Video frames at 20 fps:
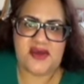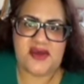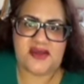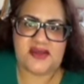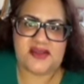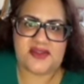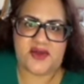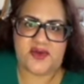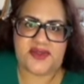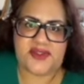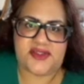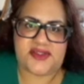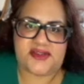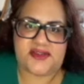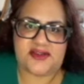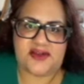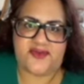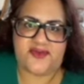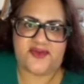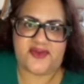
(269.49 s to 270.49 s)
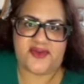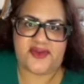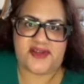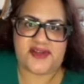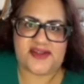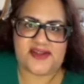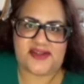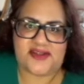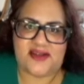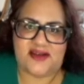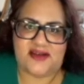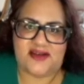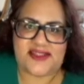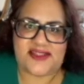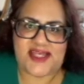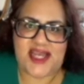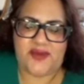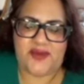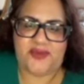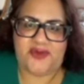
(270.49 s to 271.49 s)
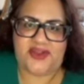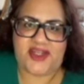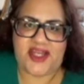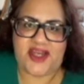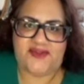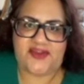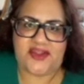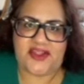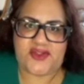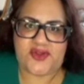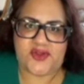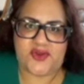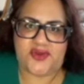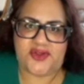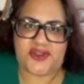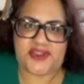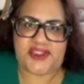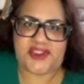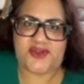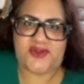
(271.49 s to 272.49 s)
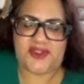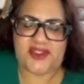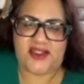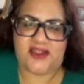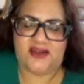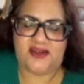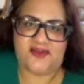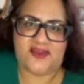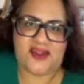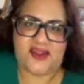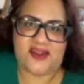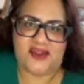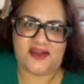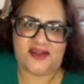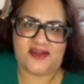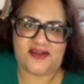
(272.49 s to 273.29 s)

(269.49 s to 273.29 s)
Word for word: So this is our first uh, time we're diving into a multi-unit thing.